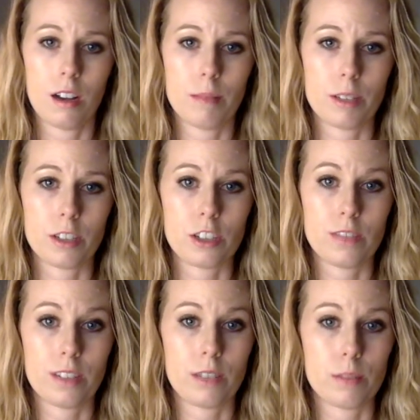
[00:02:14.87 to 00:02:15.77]
because she
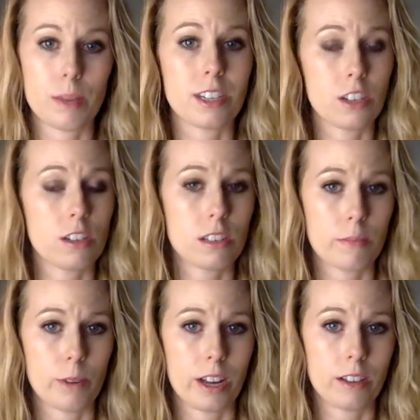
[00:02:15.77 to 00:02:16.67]
felt he was paying attention to
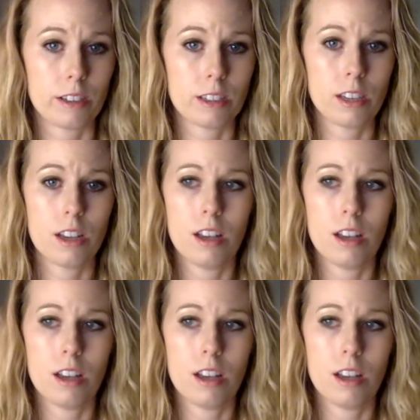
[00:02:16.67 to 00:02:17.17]
someone else.